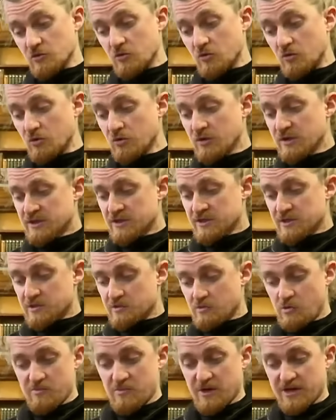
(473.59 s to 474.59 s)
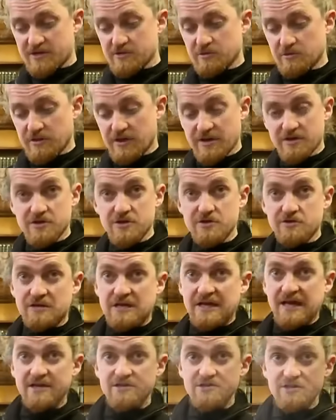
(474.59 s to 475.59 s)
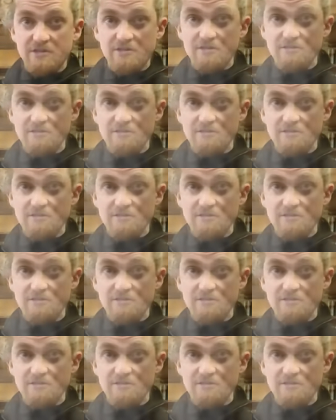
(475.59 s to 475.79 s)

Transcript: or what we might call the nucleation